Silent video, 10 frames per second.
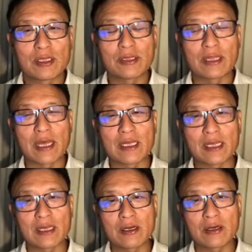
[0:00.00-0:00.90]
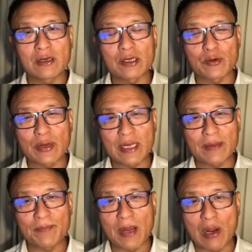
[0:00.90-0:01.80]
that inner
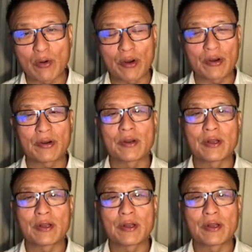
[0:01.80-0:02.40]
creative power,